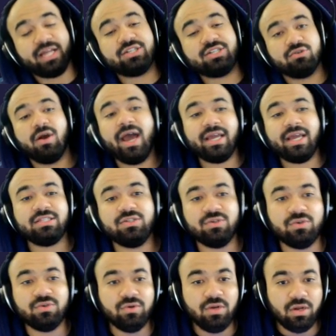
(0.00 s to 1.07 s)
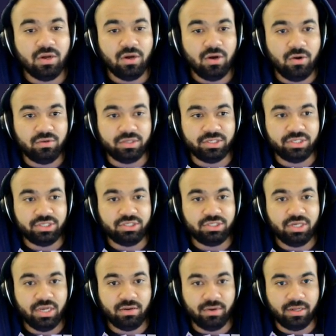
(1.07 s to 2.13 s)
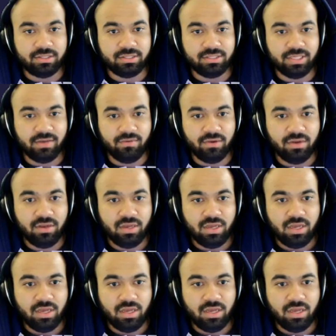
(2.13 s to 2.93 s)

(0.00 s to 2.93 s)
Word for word: like, I try to, holy shit, Route 7.